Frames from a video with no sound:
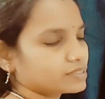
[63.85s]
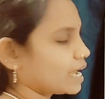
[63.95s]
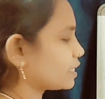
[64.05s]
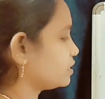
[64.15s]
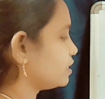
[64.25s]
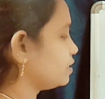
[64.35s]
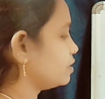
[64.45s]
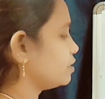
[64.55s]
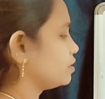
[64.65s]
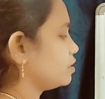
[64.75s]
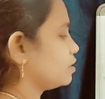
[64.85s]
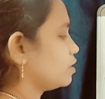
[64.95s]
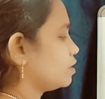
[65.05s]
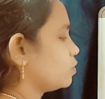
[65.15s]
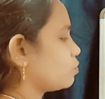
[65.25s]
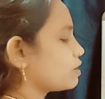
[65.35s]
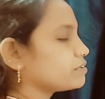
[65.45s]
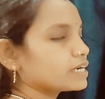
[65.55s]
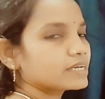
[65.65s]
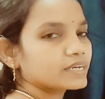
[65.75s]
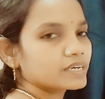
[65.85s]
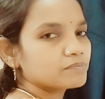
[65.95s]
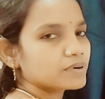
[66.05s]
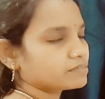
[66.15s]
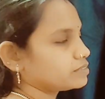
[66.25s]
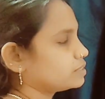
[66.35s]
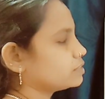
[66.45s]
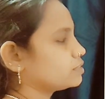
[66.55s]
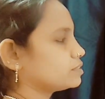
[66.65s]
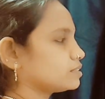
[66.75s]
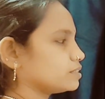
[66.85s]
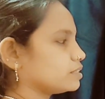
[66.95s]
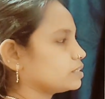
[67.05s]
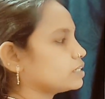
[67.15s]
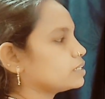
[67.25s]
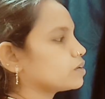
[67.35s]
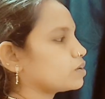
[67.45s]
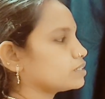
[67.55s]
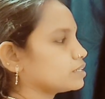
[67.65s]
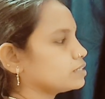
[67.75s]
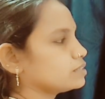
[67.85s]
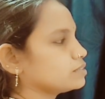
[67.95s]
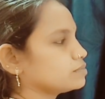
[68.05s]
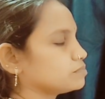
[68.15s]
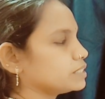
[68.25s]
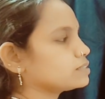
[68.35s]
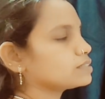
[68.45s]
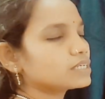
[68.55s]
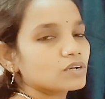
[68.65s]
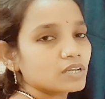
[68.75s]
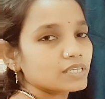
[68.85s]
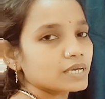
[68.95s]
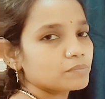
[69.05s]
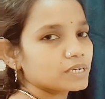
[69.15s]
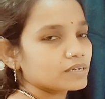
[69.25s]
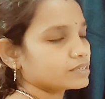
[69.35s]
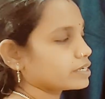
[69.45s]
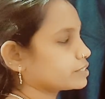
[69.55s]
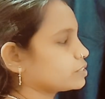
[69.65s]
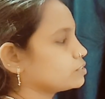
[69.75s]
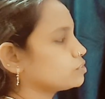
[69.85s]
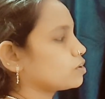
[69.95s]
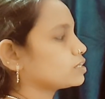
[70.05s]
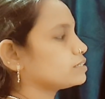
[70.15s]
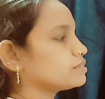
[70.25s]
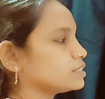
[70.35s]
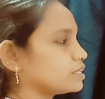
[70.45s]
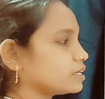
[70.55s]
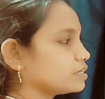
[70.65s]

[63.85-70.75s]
Actually, why we are taking buffer in all the chemical reactions or even